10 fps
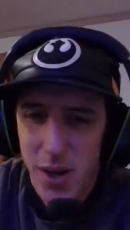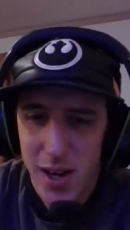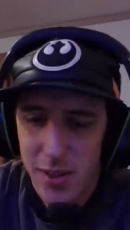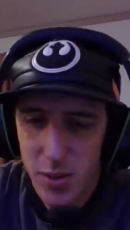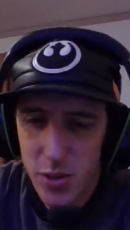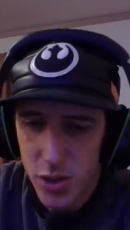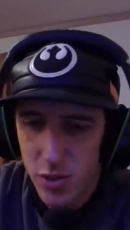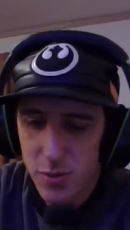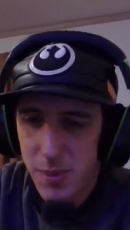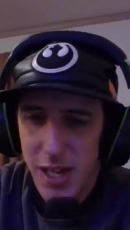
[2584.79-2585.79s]
why those
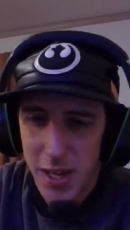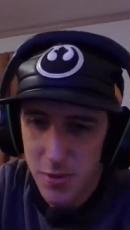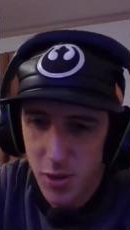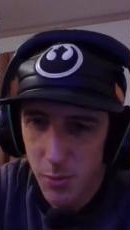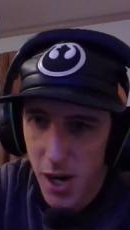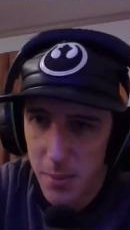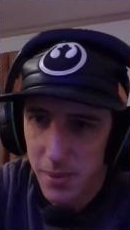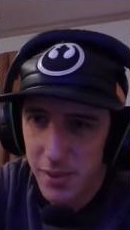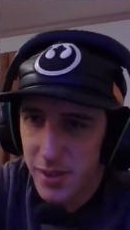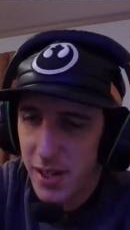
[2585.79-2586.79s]
shows became so
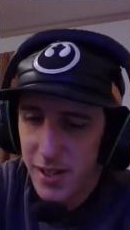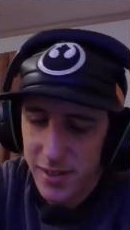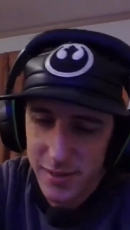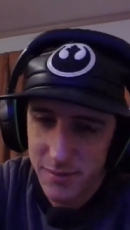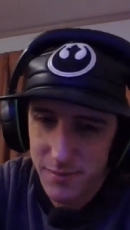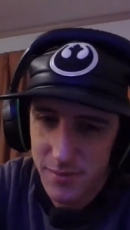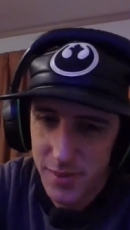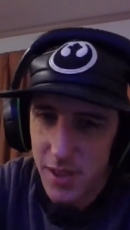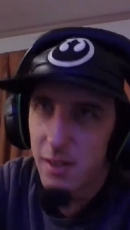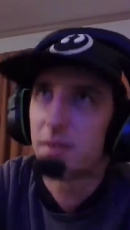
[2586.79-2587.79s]
popular. And
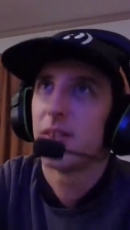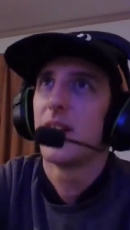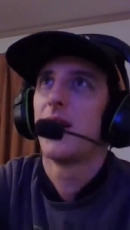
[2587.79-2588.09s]
you know,